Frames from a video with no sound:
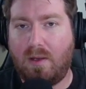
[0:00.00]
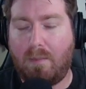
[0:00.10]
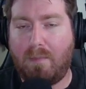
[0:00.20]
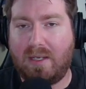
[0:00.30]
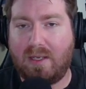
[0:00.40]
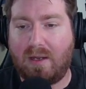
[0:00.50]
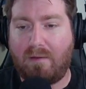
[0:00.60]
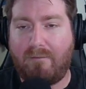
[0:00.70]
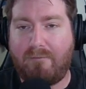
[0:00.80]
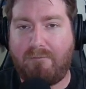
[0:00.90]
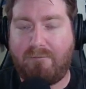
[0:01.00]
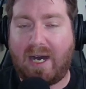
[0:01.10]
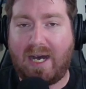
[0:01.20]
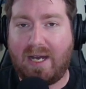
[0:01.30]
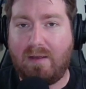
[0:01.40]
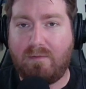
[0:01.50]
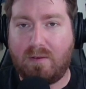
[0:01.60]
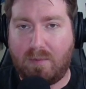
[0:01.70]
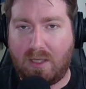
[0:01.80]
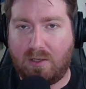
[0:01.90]
making
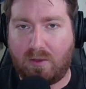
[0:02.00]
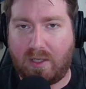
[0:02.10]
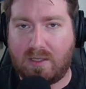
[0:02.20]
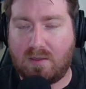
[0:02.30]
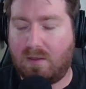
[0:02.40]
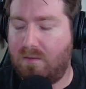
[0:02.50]
5 meteorites.